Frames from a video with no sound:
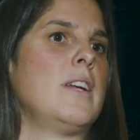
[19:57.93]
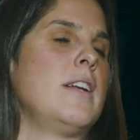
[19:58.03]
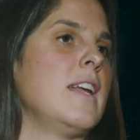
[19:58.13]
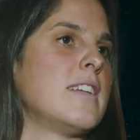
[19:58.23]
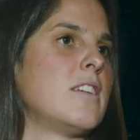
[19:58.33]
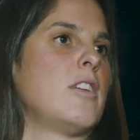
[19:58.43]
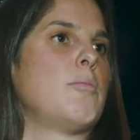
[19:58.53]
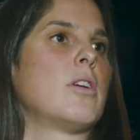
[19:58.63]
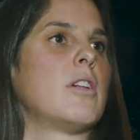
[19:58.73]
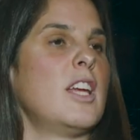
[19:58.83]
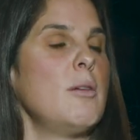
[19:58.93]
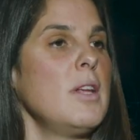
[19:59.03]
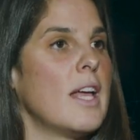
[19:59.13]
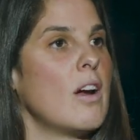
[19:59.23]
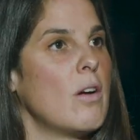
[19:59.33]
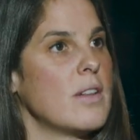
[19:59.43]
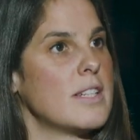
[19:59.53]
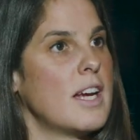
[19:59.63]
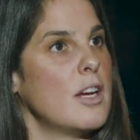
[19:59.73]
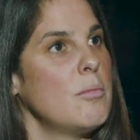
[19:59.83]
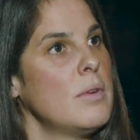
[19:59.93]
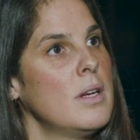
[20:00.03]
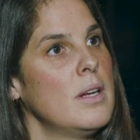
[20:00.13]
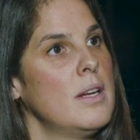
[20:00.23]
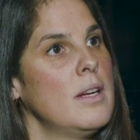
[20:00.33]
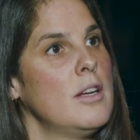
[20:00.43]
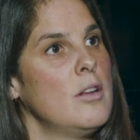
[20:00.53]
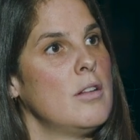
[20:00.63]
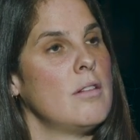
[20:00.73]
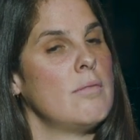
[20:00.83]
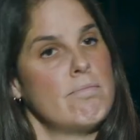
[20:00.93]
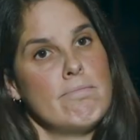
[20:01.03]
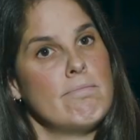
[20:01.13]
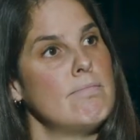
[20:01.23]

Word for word: necessarily proclaiming that all the time. That gives me